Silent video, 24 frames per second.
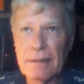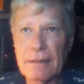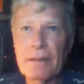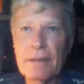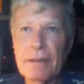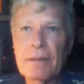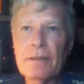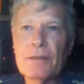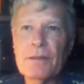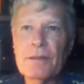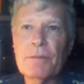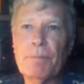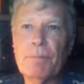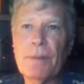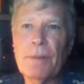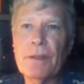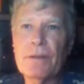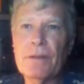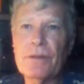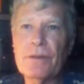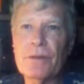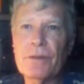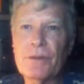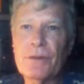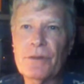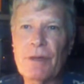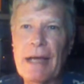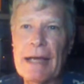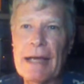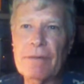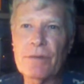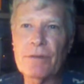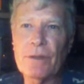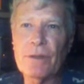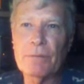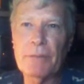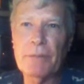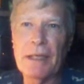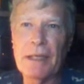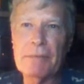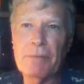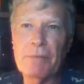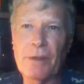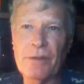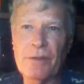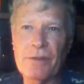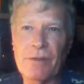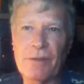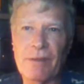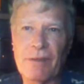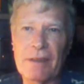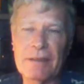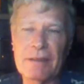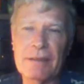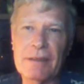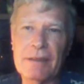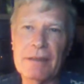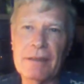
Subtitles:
So you're a spiritual traveler by birthright.